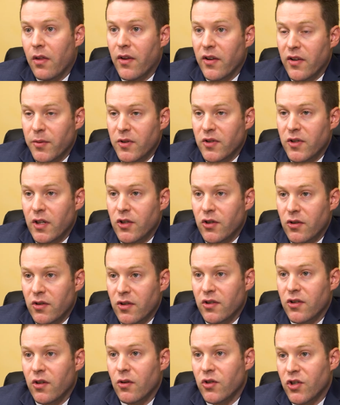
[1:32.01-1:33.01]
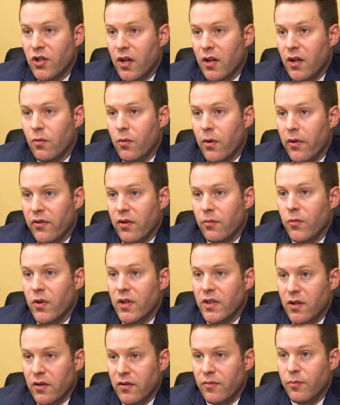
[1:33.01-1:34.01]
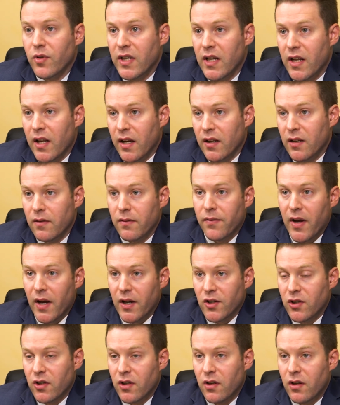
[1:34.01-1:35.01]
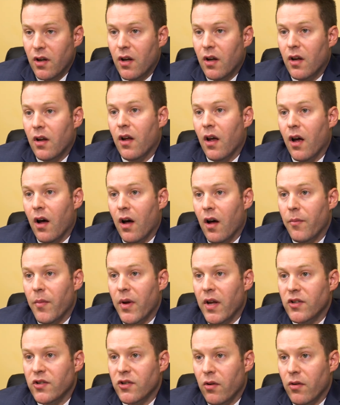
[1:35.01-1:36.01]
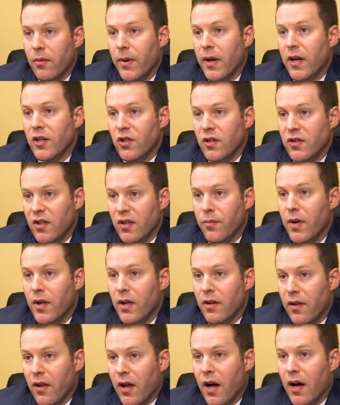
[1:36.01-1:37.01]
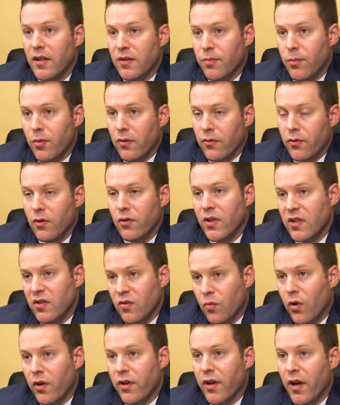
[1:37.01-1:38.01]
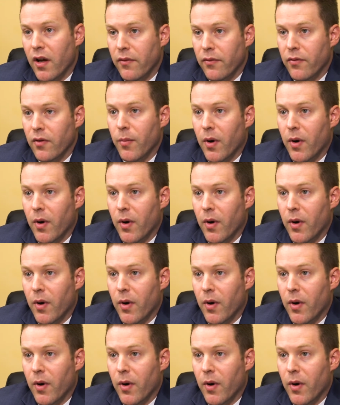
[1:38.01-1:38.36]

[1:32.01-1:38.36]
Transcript: This procedure is associated with some risk of bleeding and infection, um, and so the patient's admitted to the hospital for at least one night for